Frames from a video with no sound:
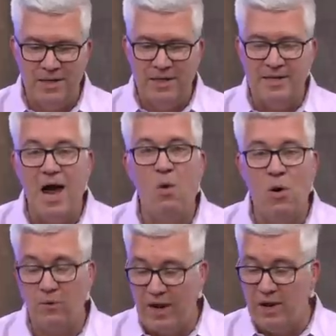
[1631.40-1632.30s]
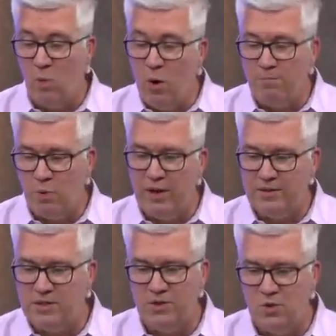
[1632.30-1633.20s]
now what, right? At what point
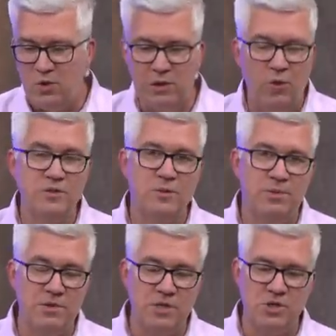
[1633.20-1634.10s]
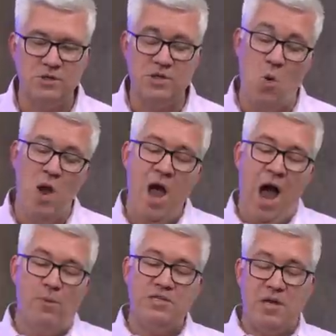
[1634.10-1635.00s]
do you close a position? So
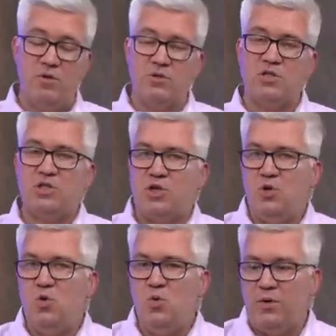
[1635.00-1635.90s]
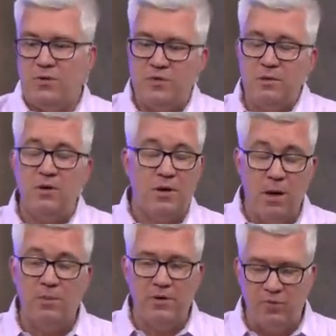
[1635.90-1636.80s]
I would say there's two, there's, there are a
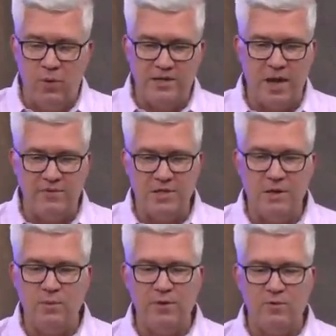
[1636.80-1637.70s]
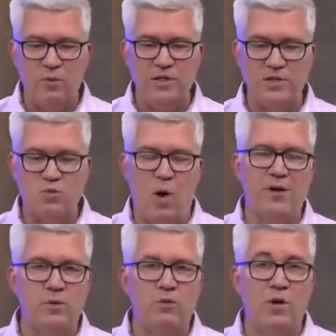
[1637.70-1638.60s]
number of different ways, obviously, a number of different reasons why
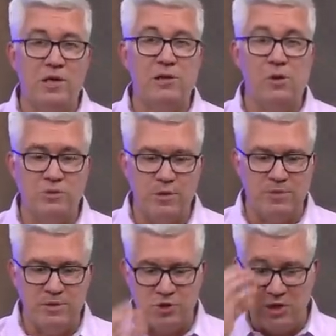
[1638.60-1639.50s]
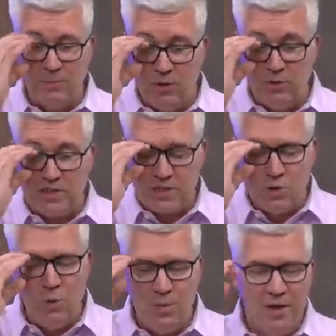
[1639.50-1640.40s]
you would want to close a position. I'm going to
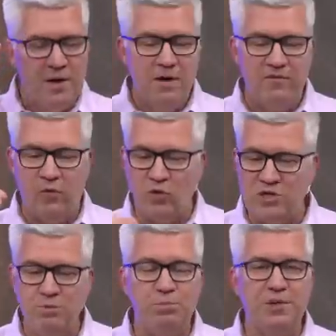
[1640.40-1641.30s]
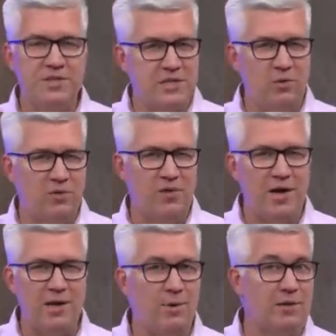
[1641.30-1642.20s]
assume for simplicity, we're
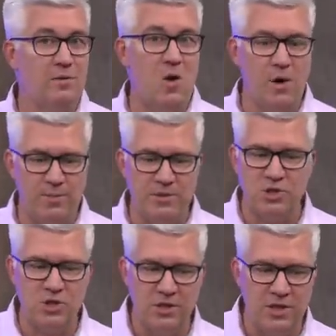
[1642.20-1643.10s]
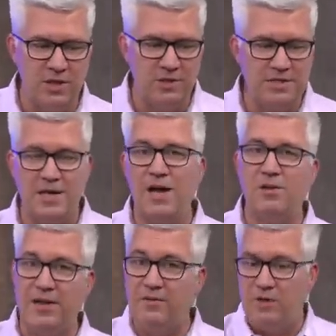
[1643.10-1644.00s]
talking about a long position in a stock
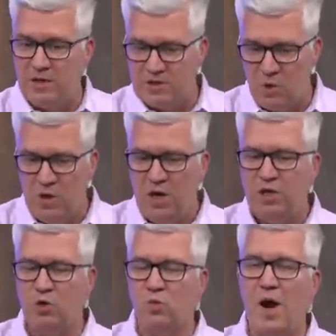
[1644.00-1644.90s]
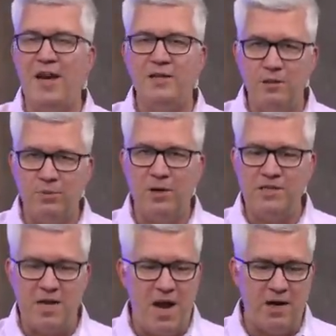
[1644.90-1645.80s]
like NVIDIA. So you're riding the
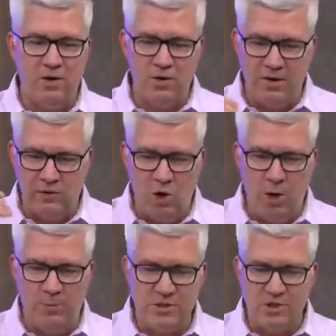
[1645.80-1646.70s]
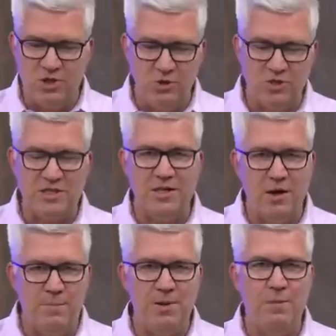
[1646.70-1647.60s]
price higher, you have a long position, you're sitting
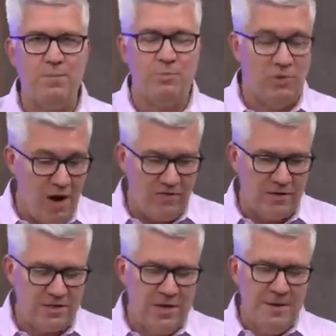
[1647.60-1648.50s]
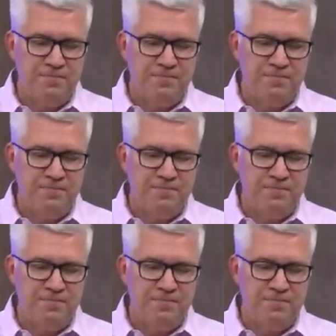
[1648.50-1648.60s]
on paper profits.